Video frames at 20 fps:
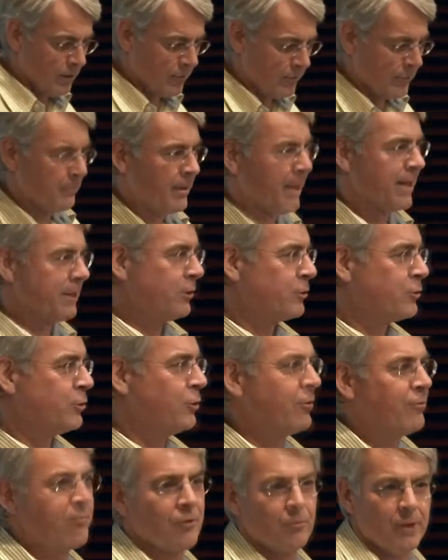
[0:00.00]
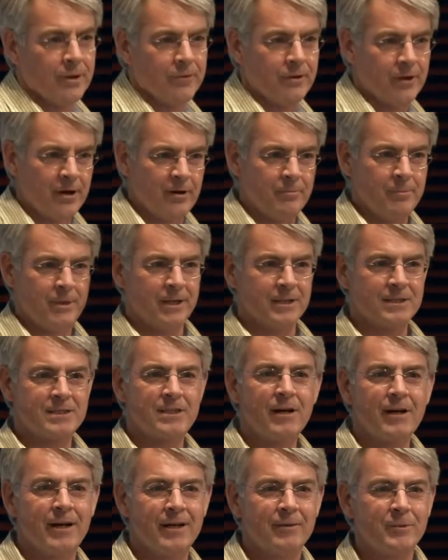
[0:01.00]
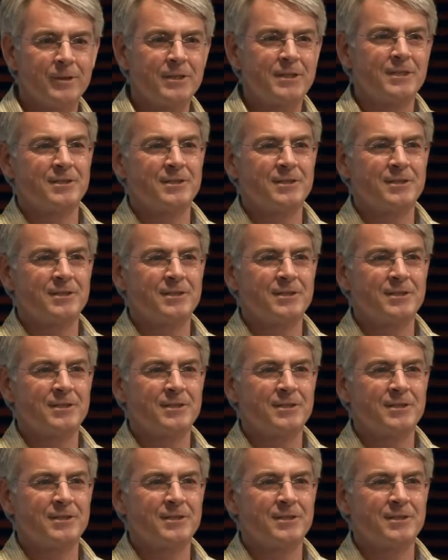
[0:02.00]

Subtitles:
magnitude of the one that I've been assigned, which is